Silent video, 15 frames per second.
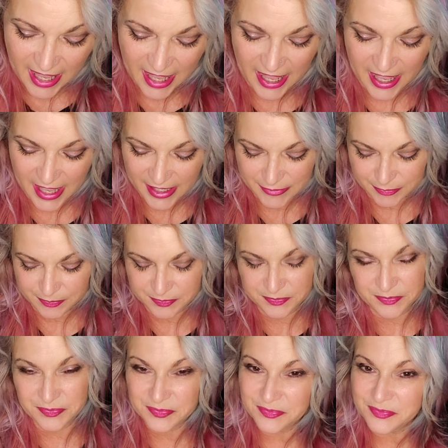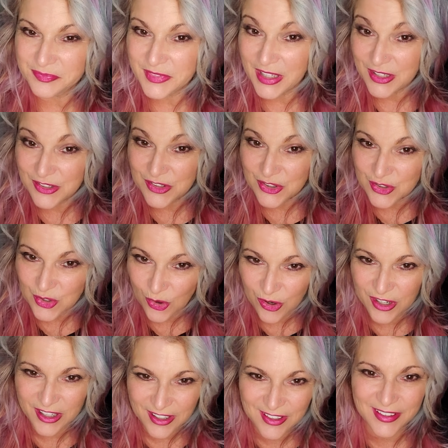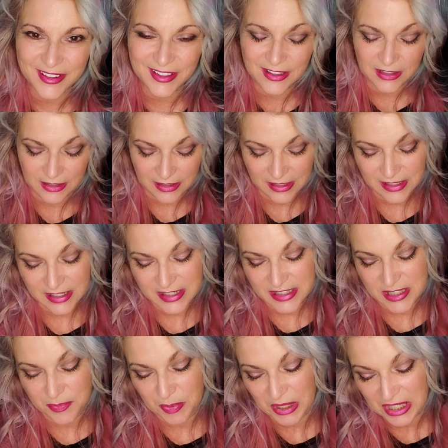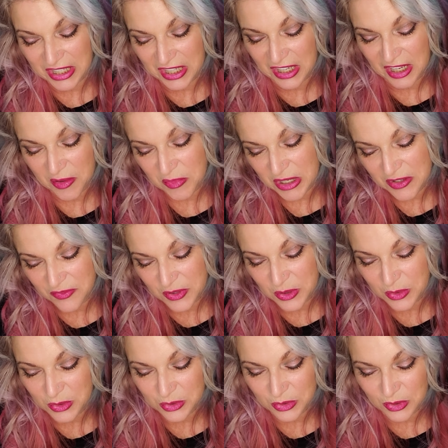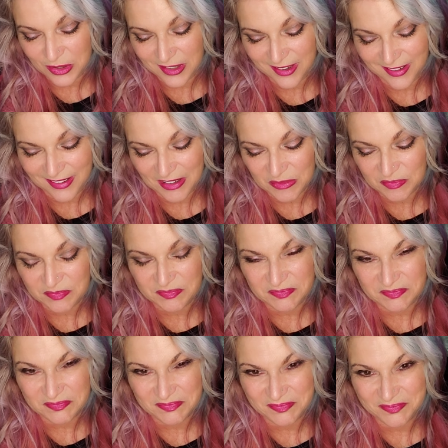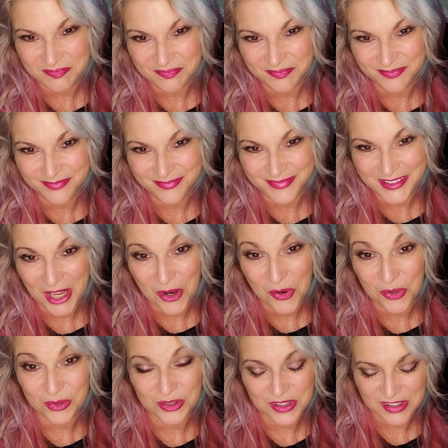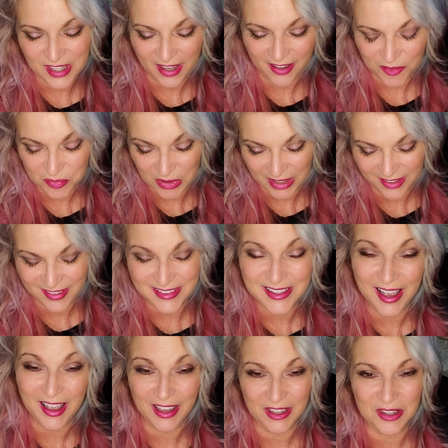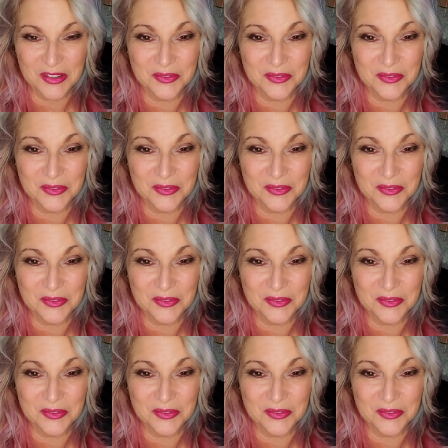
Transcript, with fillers: And historically speaking, I made a few little um, notes because I,